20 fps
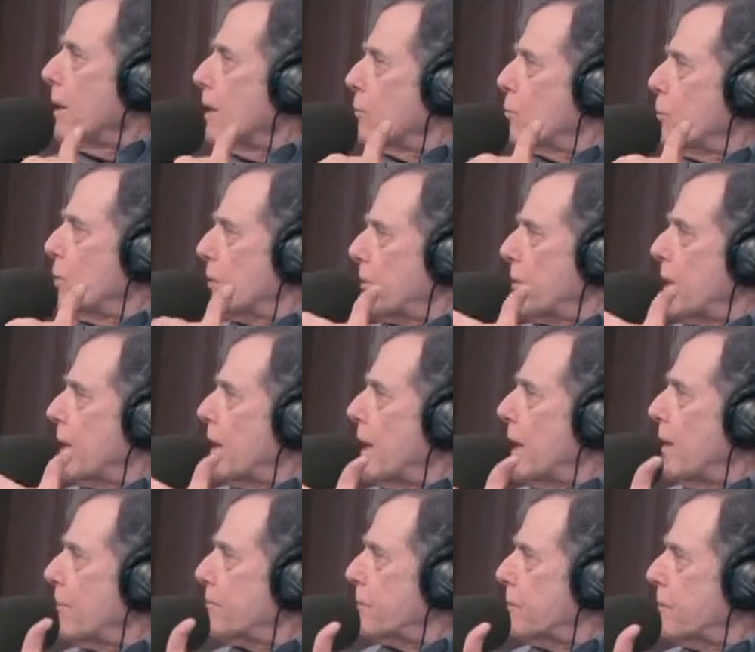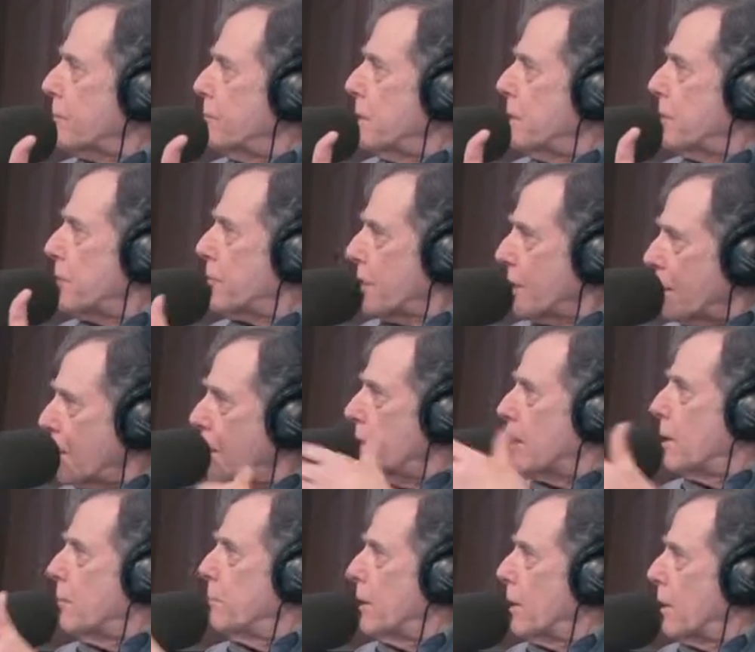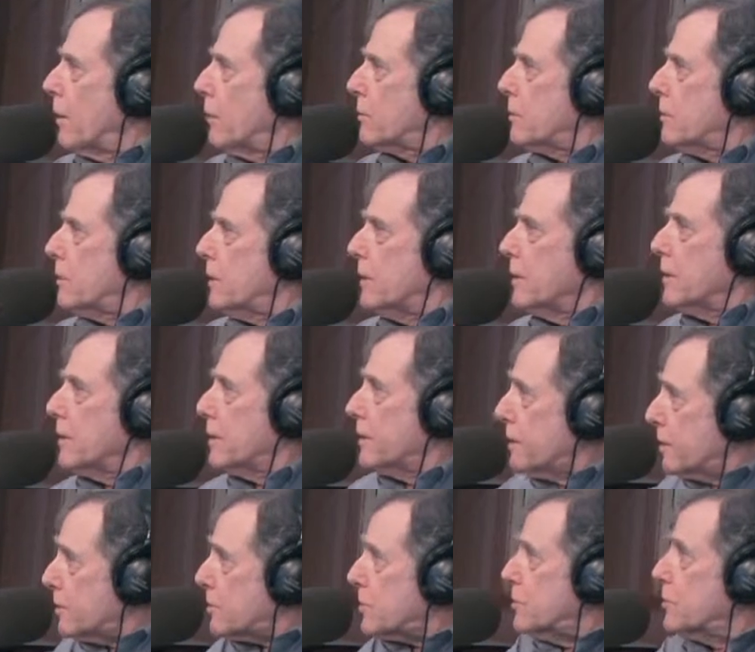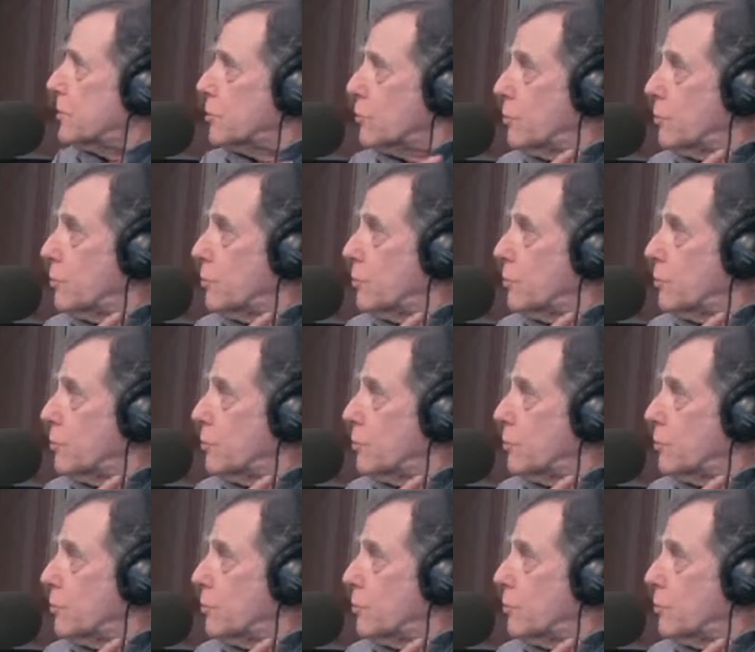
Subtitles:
and what they have to be thinking about in addition to